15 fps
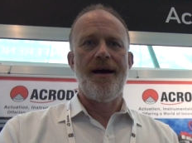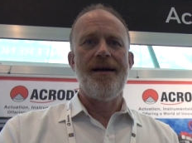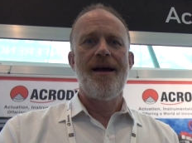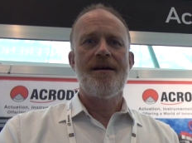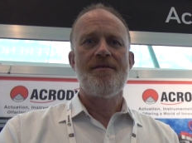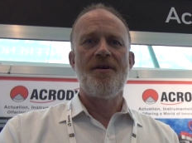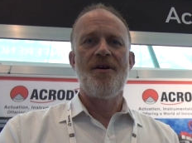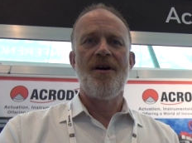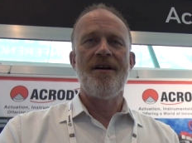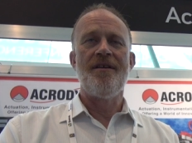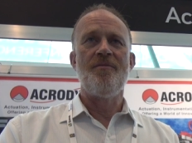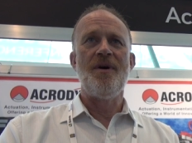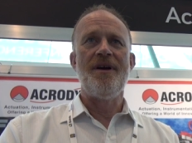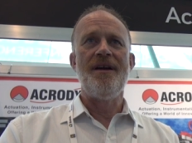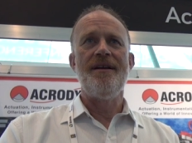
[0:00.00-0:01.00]
Acrodyne
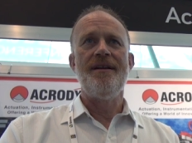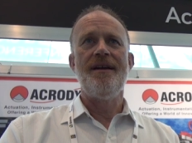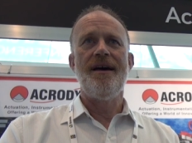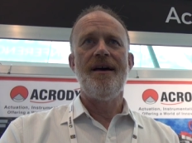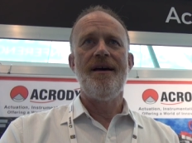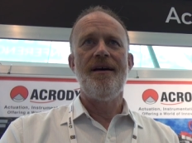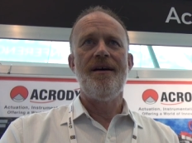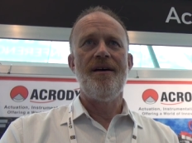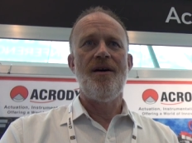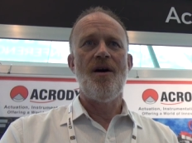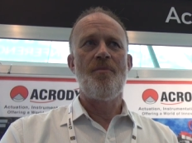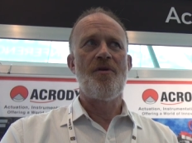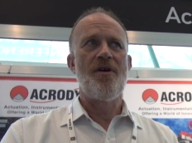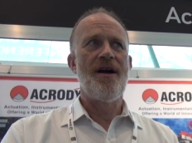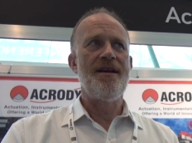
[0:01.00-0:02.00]
have been
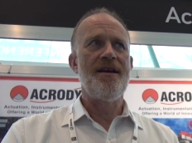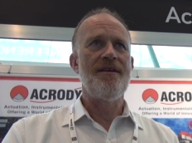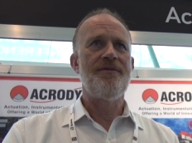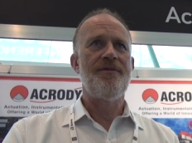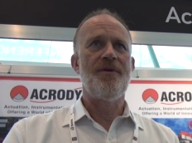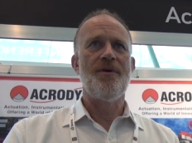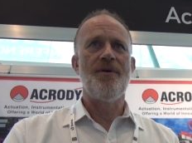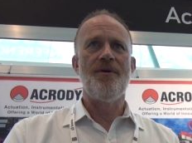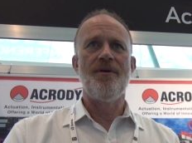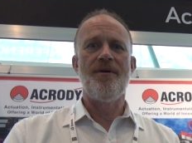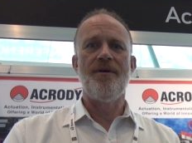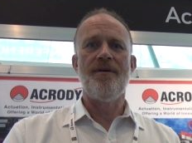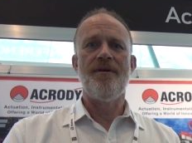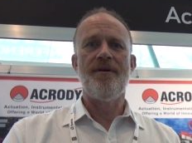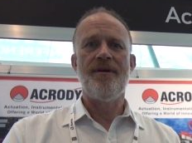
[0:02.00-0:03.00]
uh, operating for
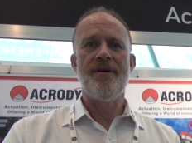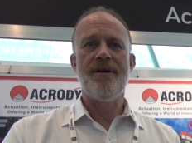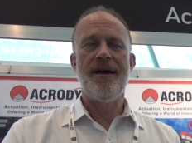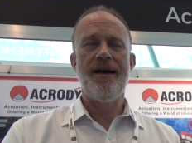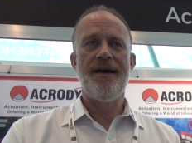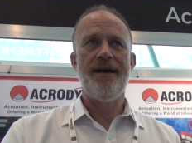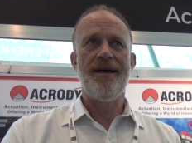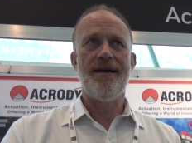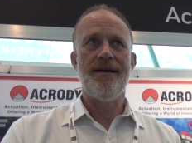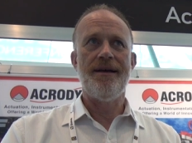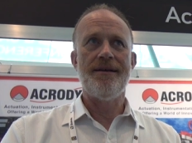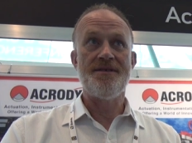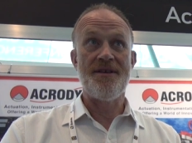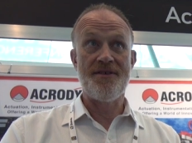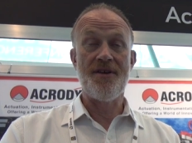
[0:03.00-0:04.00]

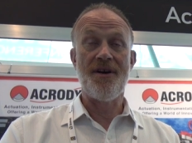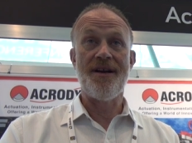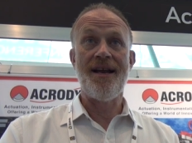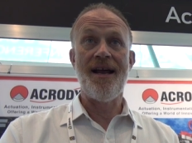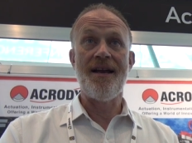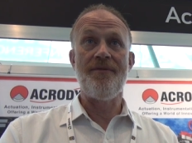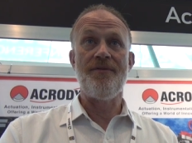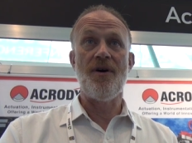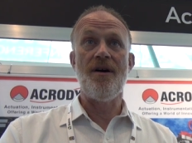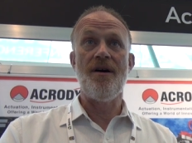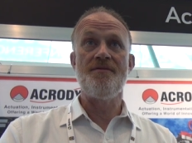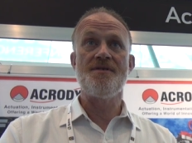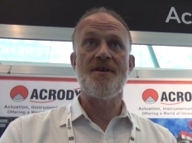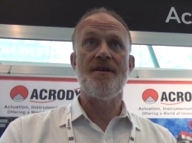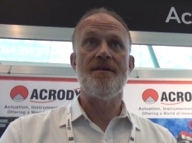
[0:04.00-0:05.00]
uh, since
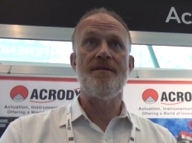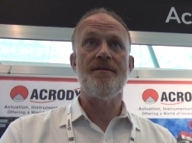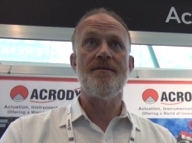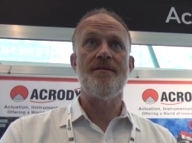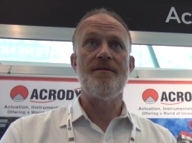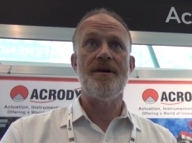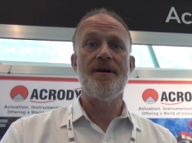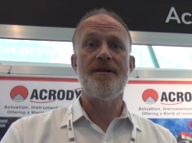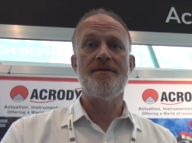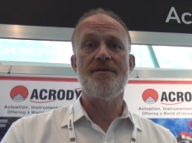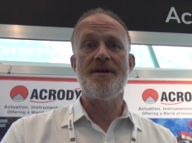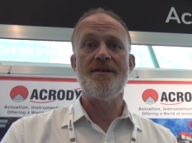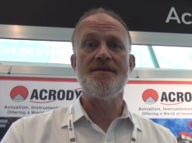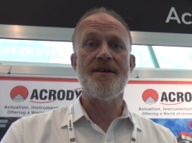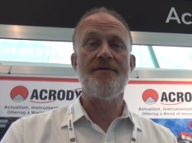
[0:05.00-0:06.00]
1985, so uh,
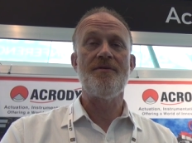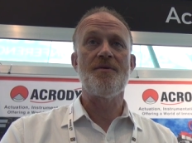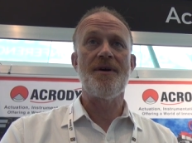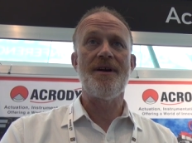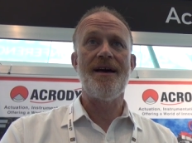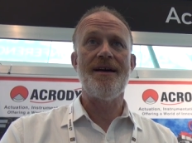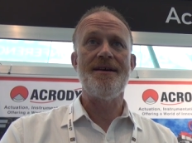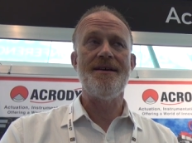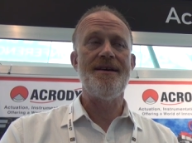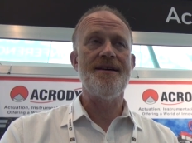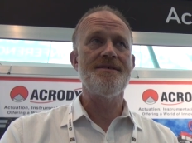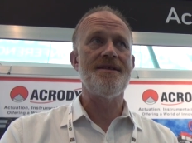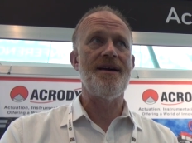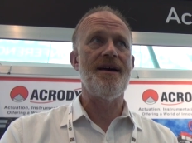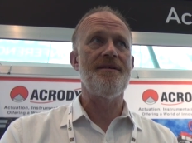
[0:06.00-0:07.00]
27, 28
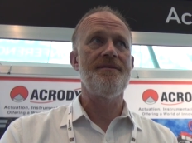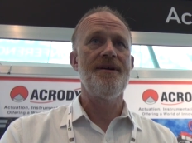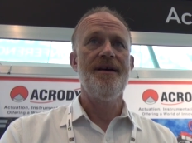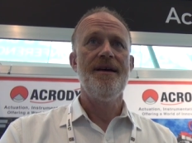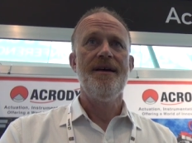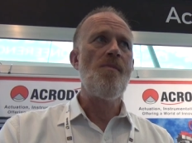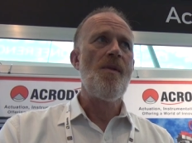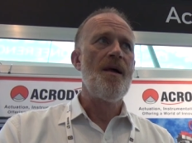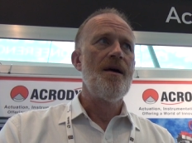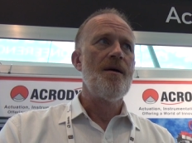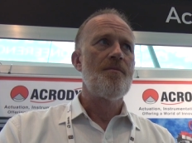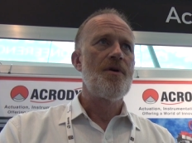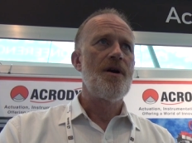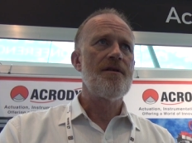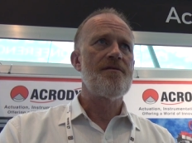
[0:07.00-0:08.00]
years now.
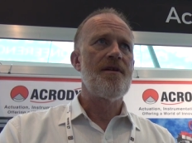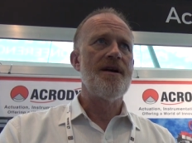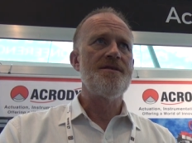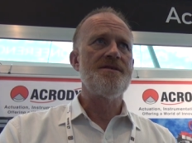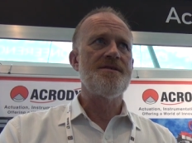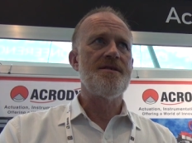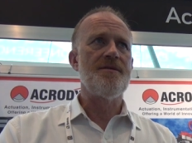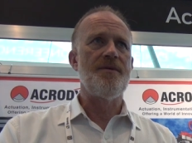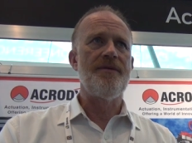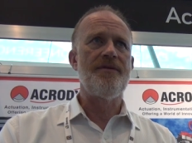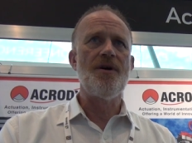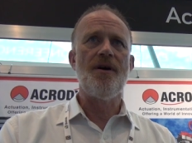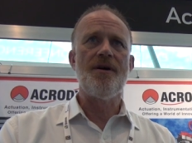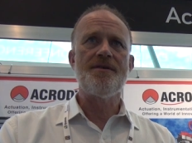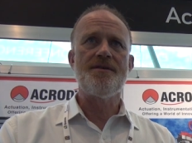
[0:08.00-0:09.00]
The ranges that
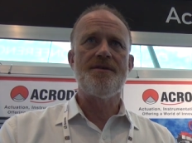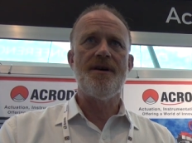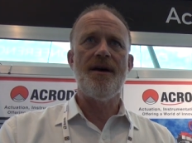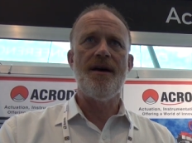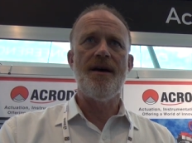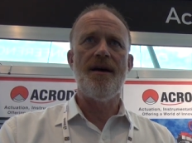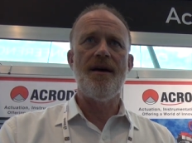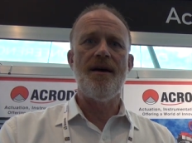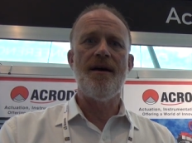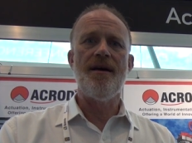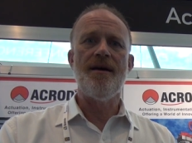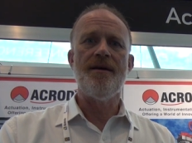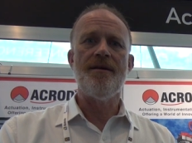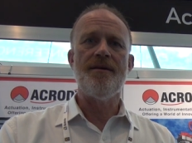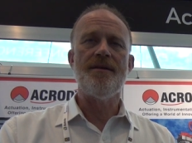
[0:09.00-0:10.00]
we've got
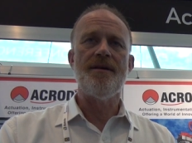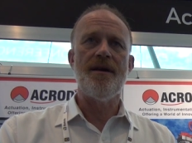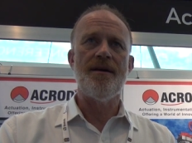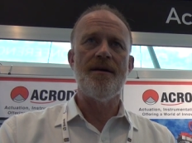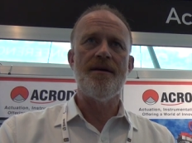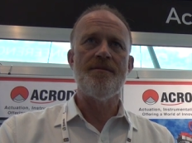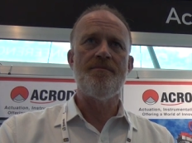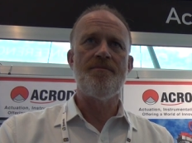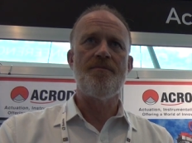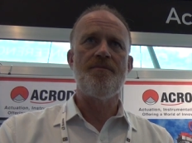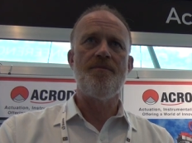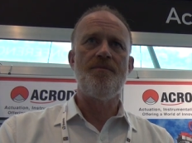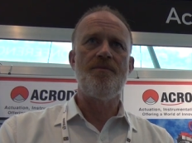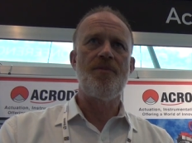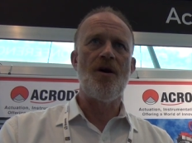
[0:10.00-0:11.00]

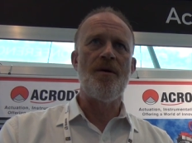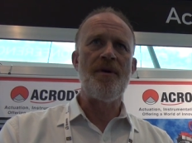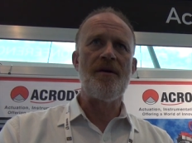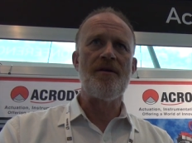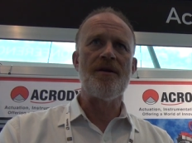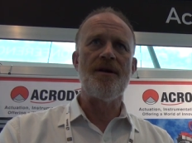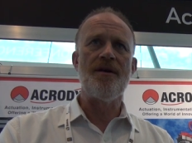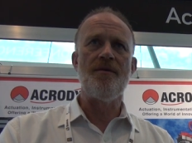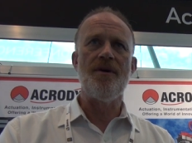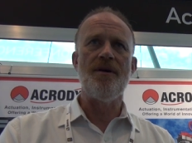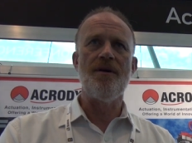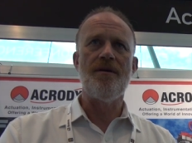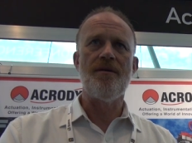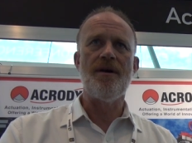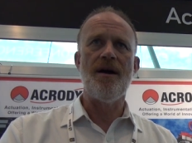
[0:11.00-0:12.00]
uh, primarily
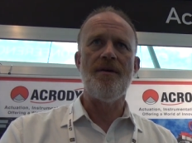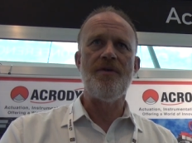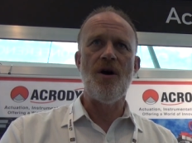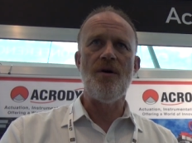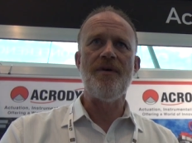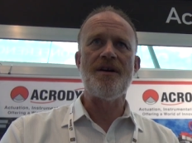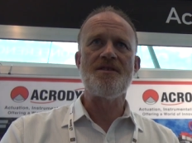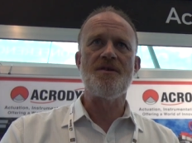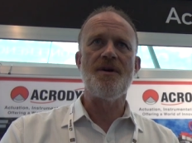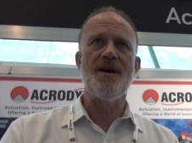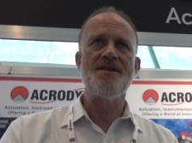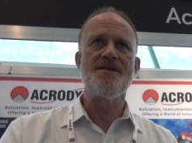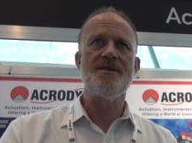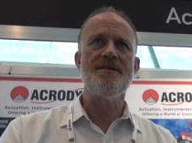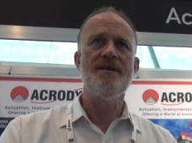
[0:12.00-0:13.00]
were uh, valve
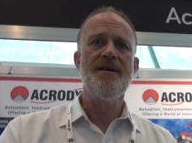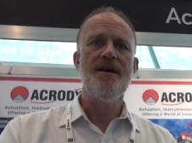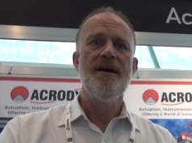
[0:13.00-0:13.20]
actuation,